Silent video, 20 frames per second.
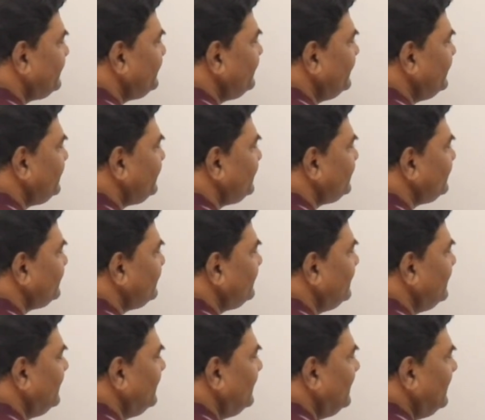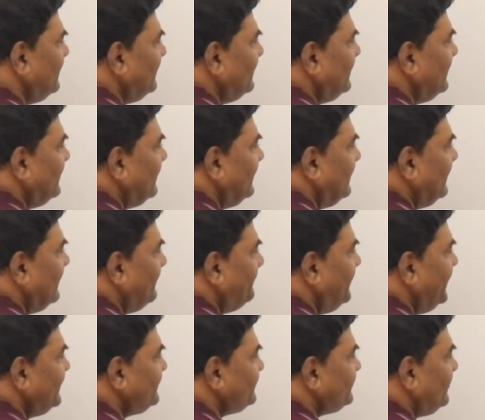Switch
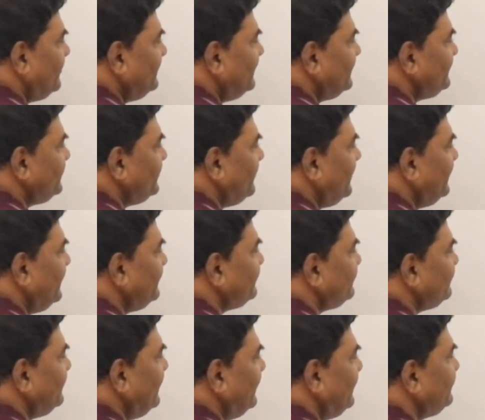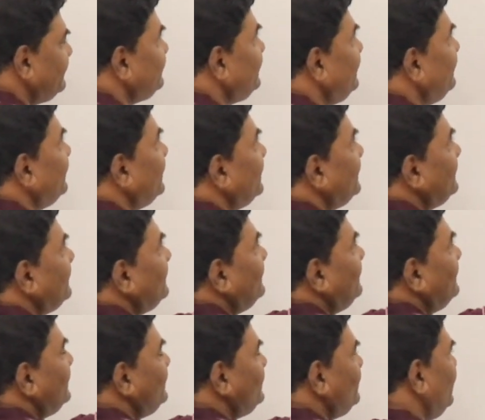based on the choice that is given.
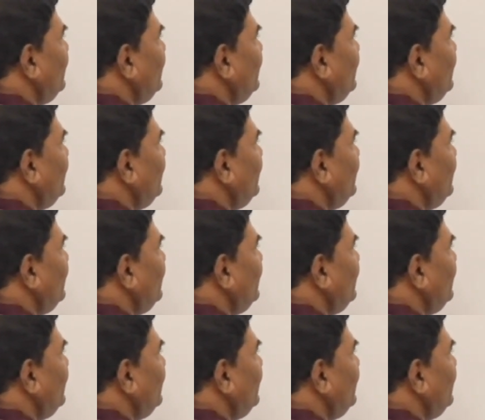The